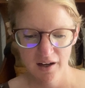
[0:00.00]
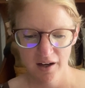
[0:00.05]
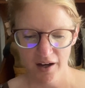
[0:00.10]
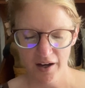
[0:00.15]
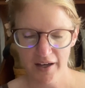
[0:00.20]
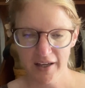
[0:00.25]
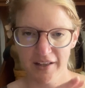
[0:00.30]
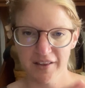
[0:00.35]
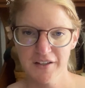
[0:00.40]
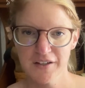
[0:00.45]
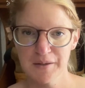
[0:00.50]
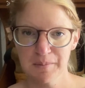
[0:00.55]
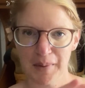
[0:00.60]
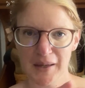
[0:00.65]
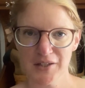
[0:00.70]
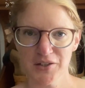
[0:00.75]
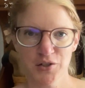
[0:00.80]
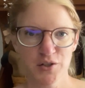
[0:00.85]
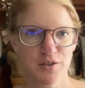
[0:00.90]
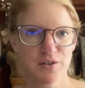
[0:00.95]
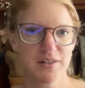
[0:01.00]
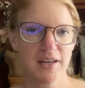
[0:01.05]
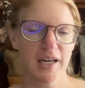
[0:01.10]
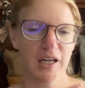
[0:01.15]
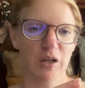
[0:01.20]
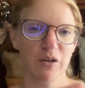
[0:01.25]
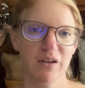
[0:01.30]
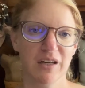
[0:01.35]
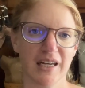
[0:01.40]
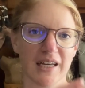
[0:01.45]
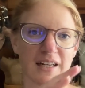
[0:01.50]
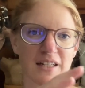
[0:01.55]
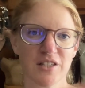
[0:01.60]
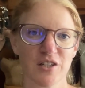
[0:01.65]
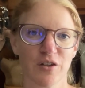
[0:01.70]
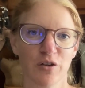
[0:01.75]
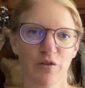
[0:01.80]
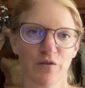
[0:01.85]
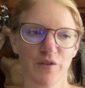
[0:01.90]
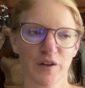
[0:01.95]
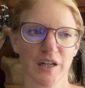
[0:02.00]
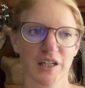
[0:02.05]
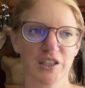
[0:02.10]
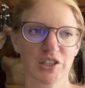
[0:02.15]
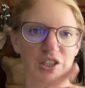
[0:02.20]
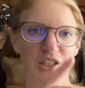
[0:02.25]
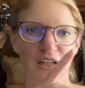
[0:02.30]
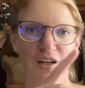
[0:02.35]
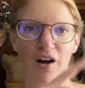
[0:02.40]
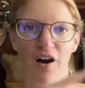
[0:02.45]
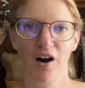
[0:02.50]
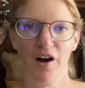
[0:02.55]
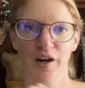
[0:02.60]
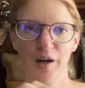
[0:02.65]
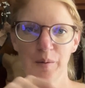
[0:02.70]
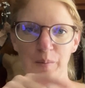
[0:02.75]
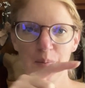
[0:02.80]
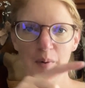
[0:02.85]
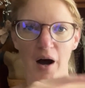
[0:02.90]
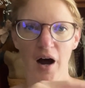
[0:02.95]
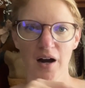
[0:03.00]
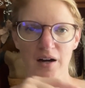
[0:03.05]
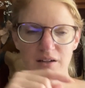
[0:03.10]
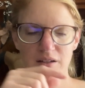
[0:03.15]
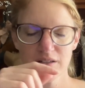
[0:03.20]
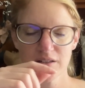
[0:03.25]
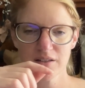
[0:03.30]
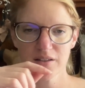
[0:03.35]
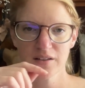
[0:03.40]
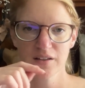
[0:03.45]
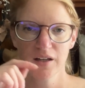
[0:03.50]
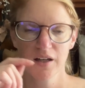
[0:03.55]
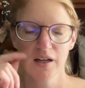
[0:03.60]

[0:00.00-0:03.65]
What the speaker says: like the dimensions that you need to finish it on a box,